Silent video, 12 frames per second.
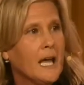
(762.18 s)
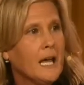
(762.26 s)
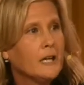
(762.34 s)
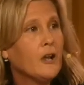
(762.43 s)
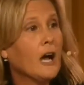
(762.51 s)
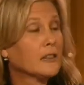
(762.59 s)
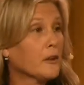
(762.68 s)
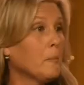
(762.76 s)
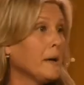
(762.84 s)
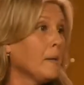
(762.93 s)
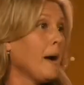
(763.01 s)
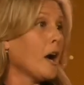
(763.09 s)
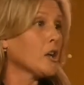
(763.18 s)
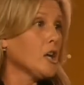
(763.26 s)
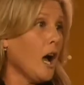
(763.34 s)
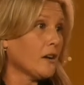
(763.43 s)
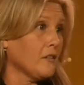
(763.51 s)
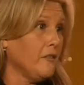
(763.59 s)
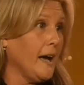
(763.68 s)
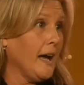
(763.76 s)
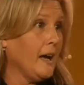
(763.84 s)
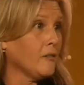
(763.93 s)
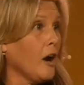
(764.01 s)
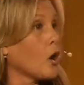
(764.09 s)
Now, a little bit about
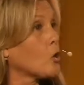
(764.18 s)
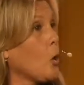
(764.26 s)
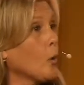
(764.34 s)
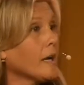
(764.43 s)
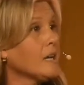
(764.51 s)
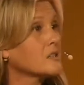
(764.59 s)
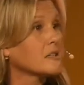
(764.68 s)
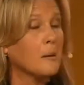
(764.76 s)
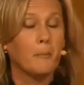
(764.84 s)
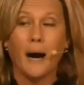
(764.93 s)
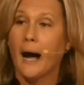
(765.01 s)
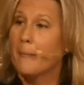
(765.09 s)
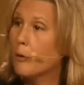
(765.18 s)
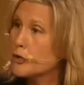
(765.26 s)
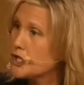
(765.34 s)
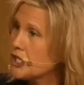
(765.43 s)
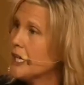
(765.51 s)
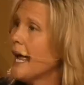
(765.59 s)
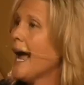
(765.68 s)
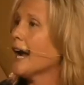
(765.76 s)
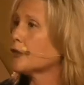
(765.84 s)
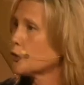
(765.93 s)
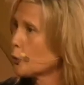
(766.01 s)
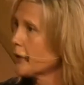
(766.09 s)
Yocheved. According to the Bible, she had
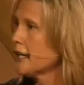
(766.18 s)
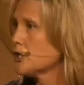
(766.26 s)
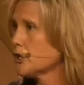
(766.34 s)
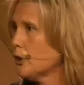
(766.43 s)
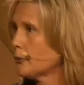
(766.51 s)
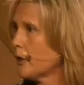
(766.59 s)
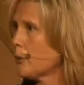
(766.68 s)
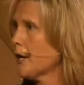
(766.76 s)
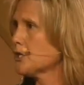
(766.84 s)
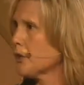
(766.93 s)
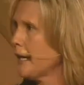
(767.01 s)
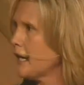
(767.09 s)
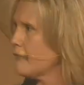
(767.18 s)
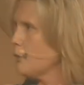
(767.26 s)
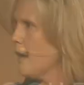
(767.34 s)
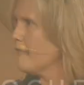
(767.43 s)
three children. Raise your hand if you have